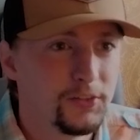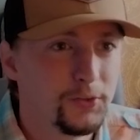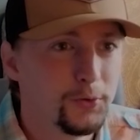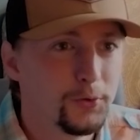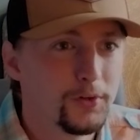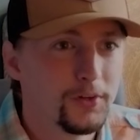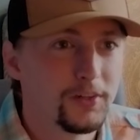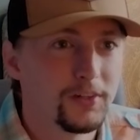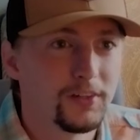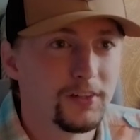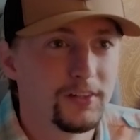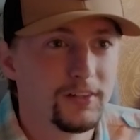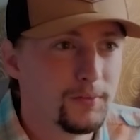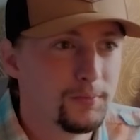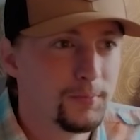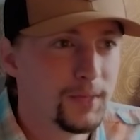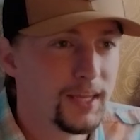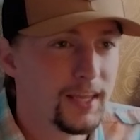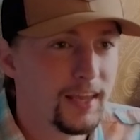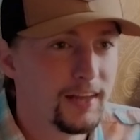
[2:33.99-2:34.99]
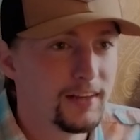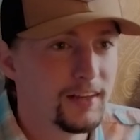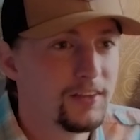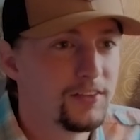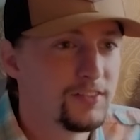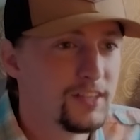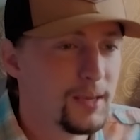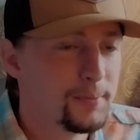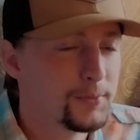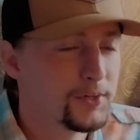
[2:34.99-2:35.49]
Your mechanic
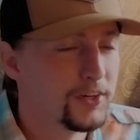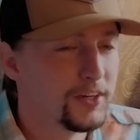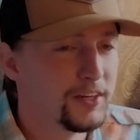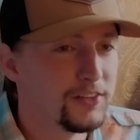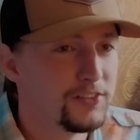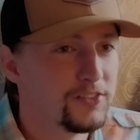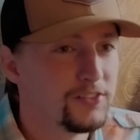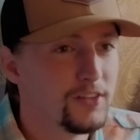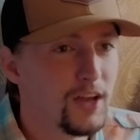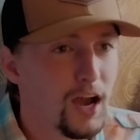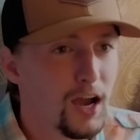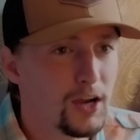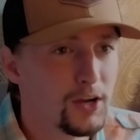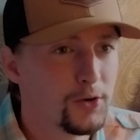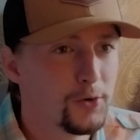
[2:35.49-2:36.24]
examiner is not